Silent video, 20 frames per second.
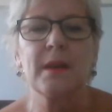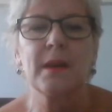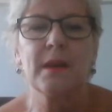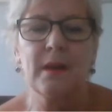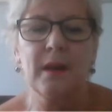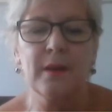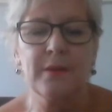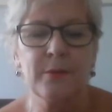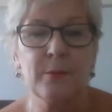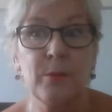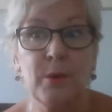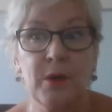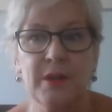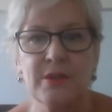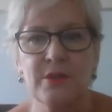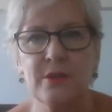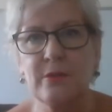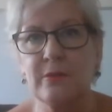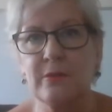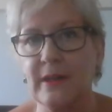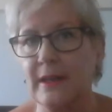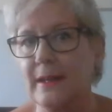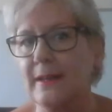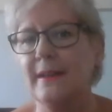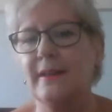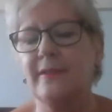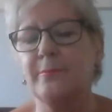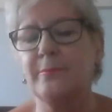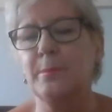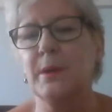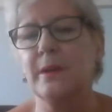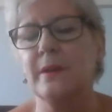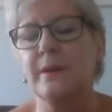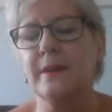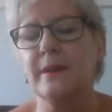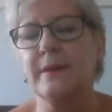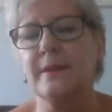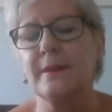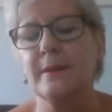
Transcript: Otherwise you'll get left behind.